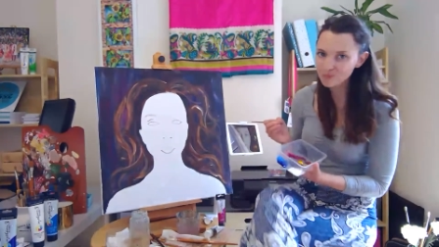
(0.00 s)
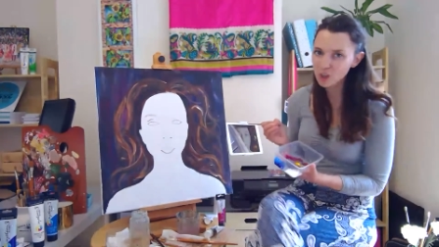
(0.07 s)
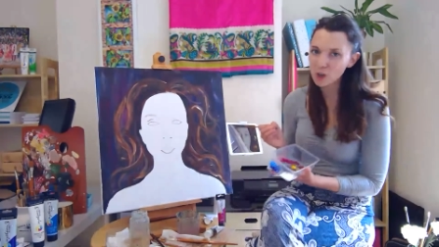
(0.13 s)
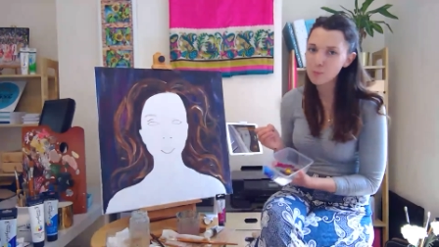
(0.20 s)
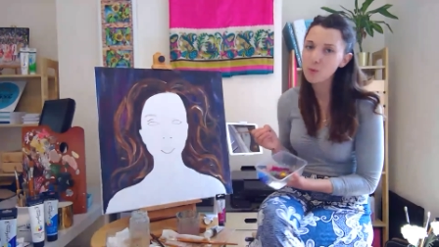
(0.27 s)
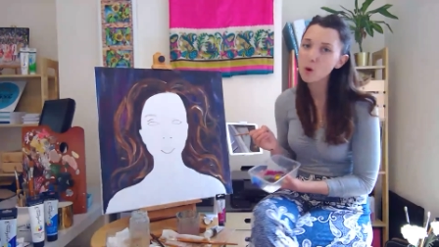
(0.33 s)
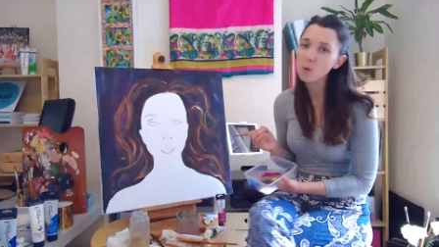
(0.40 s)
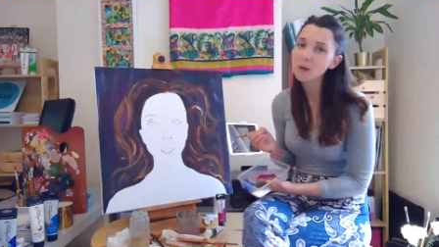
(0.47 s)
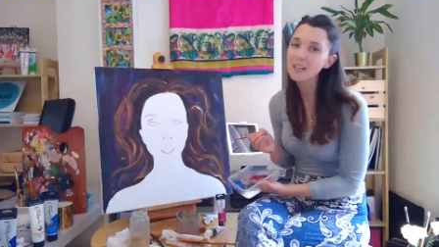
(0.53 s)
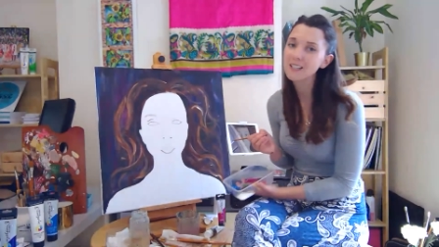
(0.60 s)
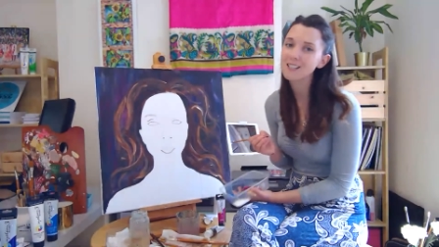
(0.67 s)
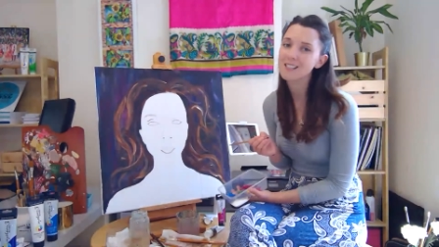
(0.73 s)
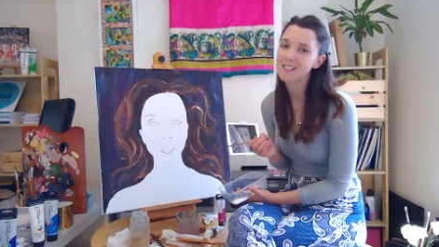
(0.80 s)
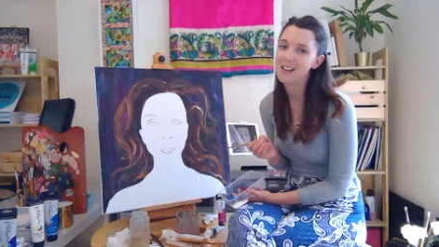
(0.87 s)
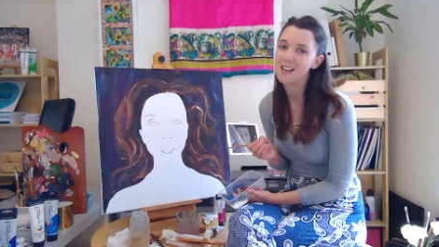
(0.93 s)
I'm probably going
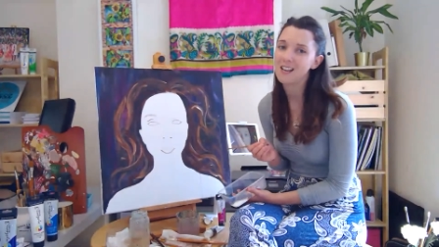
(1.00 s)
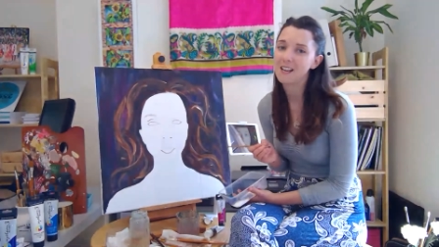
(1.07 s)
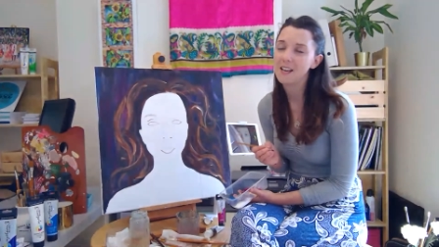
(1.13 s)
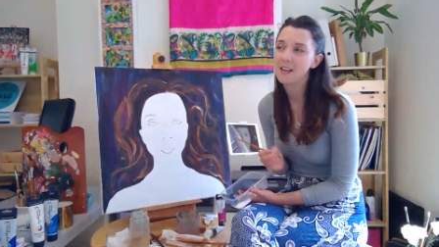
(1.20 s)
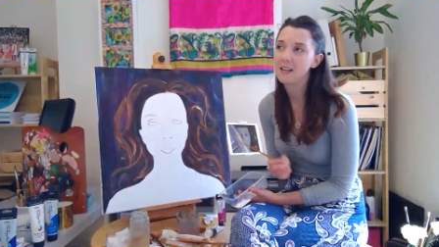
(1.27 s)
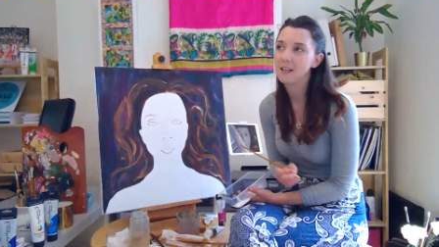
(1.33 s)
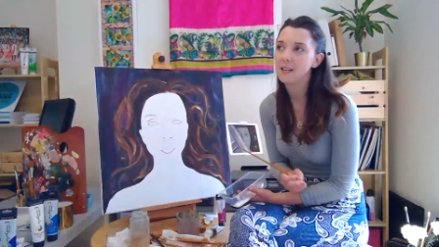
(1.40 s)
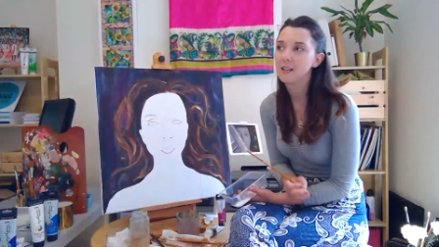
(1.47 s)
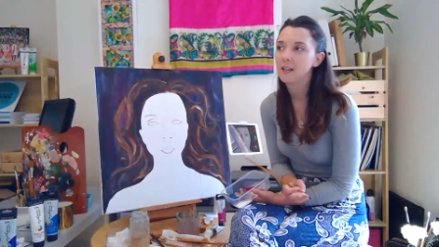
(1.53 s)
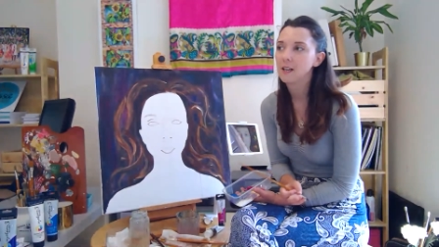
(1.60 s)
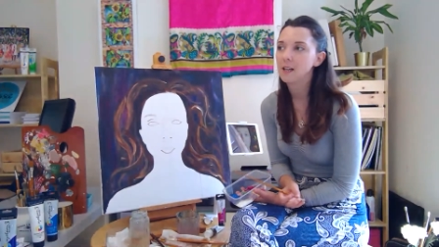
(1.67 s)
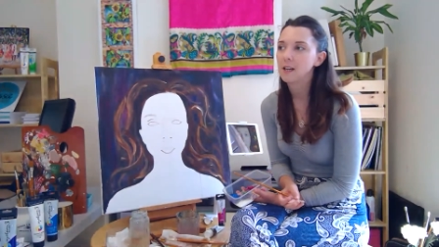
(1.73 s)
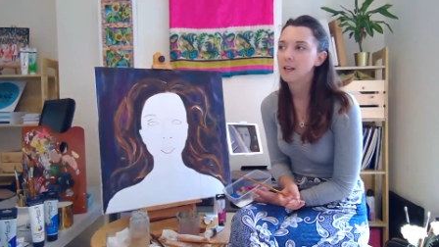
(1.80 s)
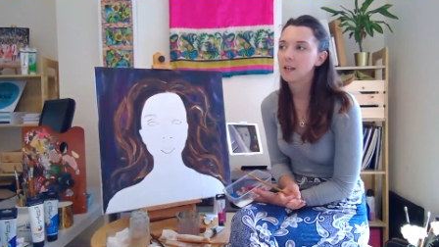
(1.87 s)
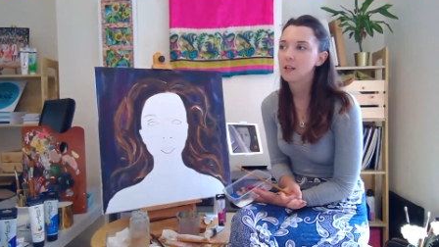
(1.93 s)
to stay here
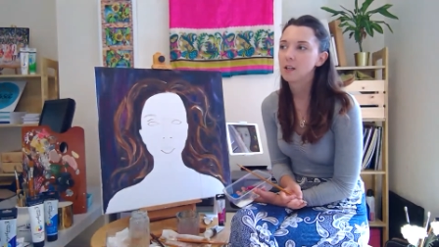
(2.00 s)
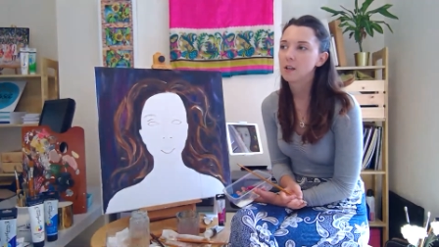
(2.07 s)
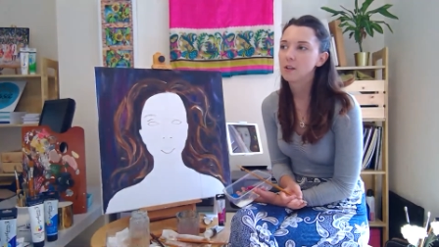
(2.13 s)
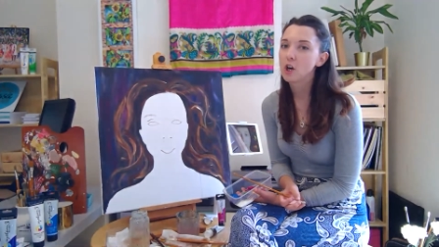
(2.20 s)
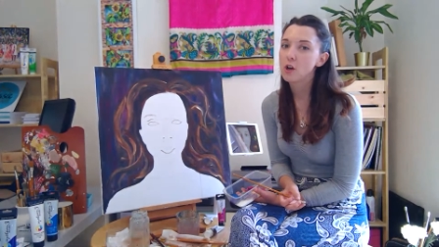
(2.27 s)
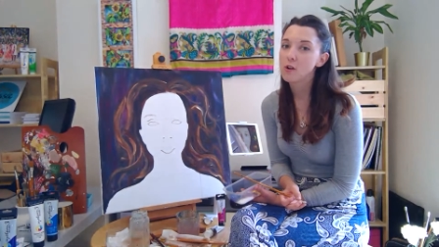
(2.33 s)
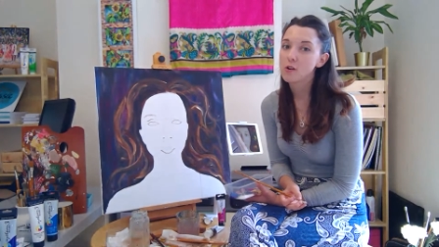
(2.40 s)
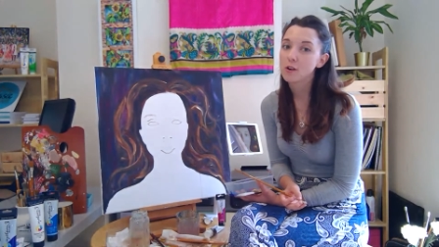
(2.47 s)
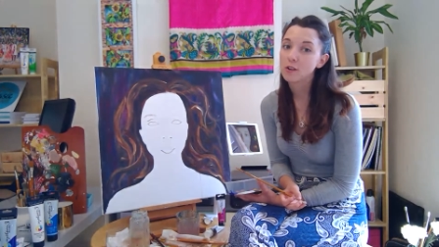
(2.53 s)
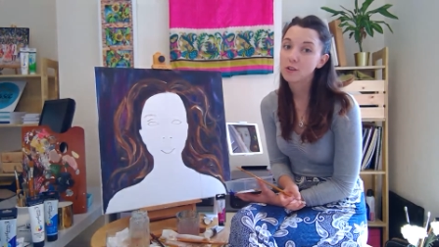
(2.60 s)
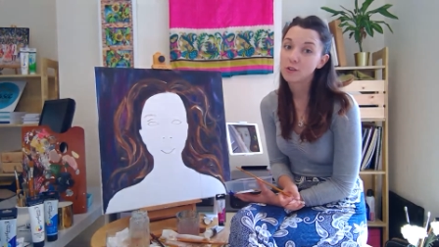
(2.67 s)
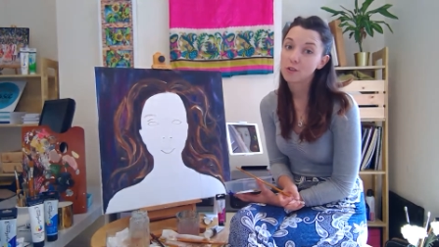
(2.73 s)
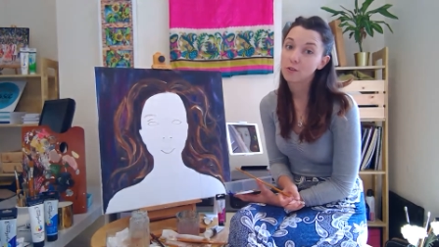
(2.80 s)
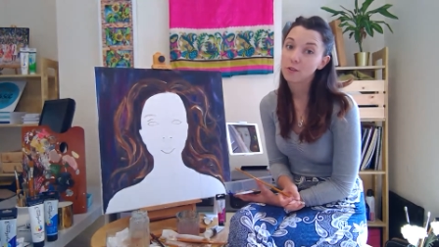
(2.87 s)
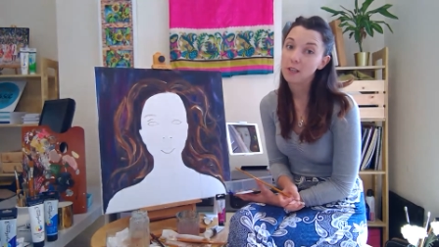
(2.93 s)
no longer
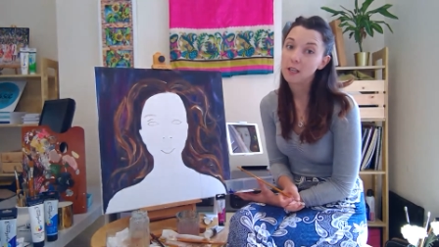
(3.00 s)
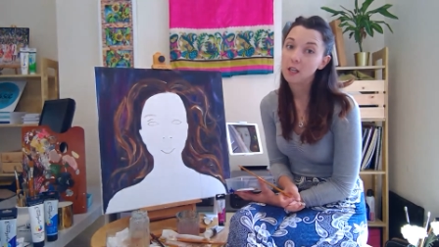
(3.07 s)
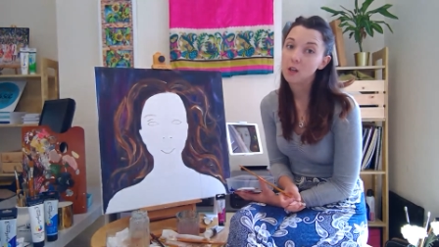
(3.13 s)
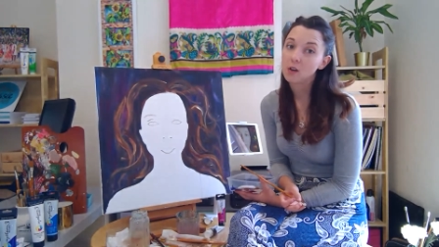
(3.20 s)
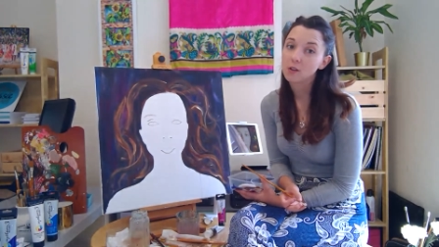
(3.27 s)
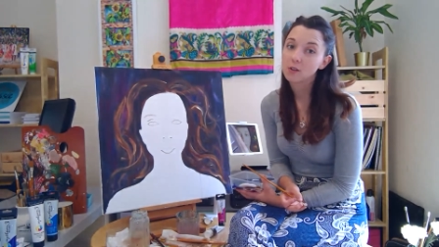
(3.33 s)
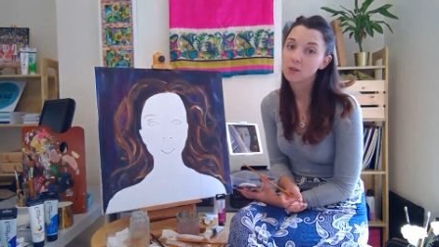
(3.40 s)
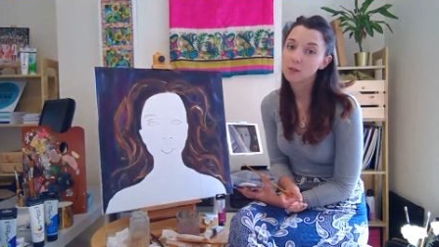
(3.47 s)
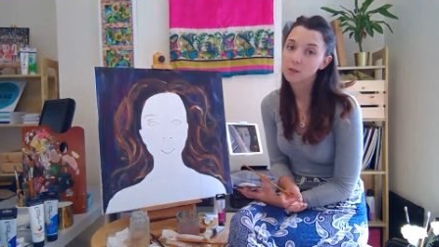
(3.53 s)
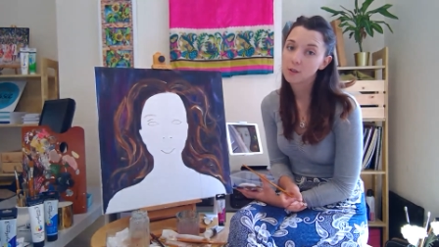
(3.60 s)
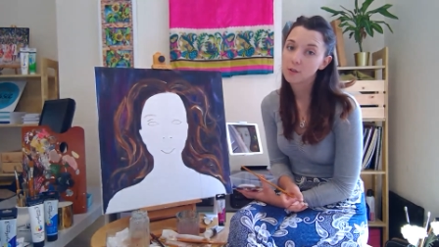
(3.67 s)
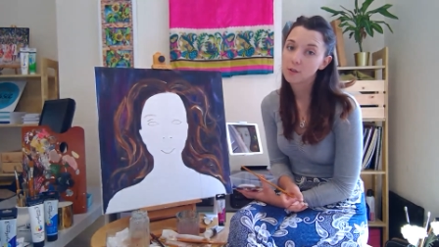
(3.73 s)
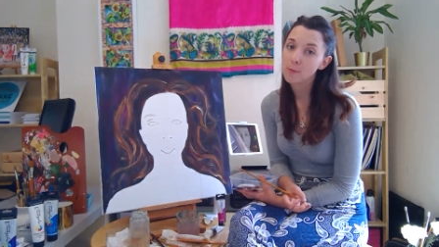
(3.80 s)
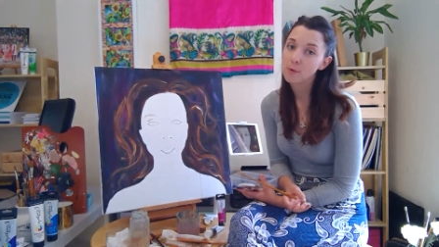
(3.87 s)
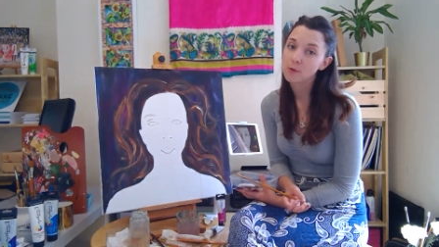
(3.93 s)
than 3 o'clock, so
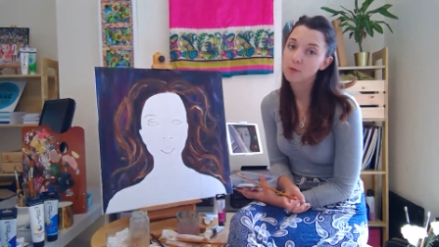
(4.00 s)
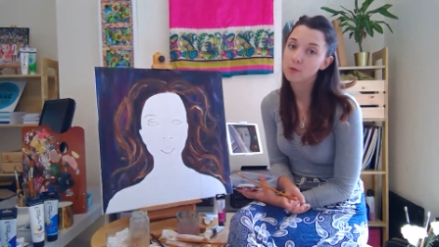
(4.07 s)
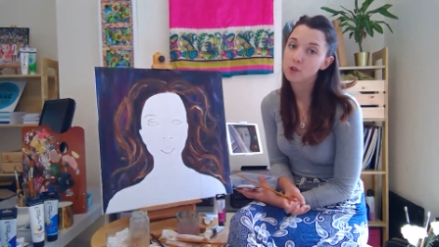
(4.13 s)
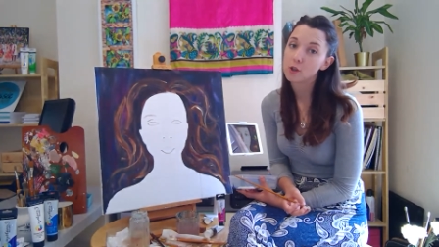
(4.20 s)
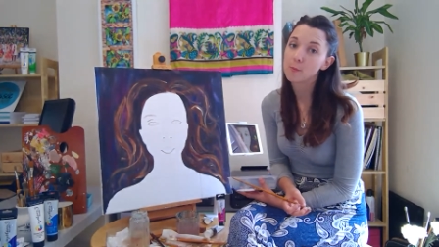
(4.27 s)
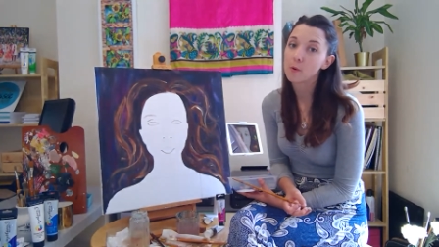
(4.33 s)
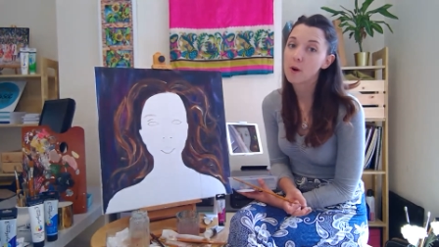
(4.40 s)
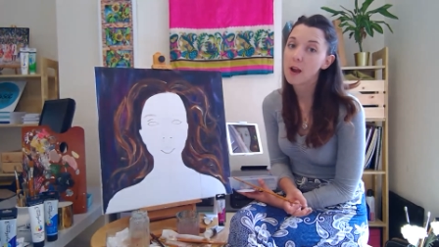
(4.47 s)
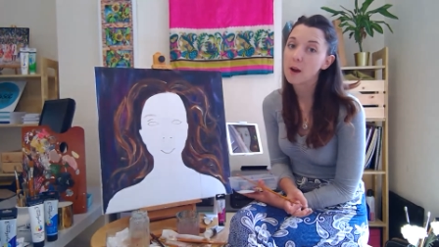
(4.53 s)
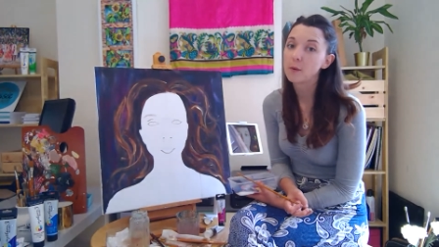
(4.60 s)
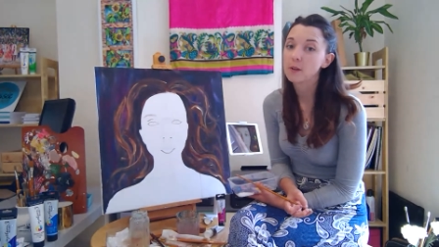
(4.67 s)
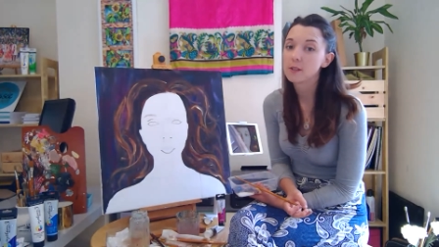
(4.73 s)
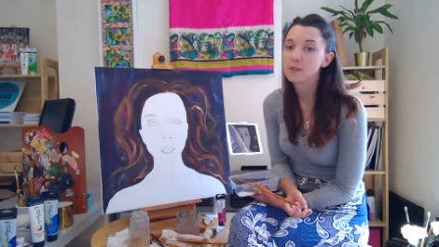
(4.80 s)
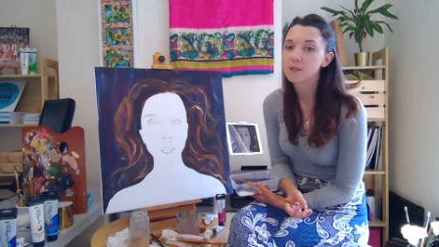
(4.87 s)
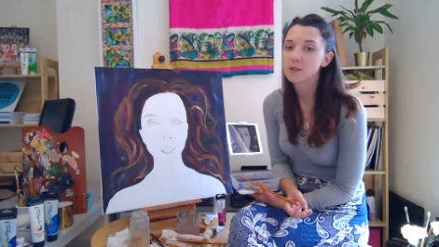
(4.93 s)
no more than 2 more
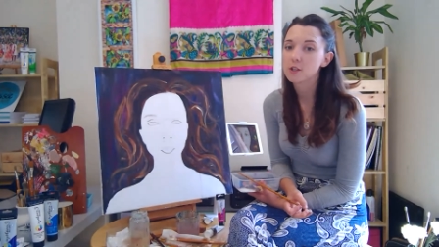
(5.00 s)
hours.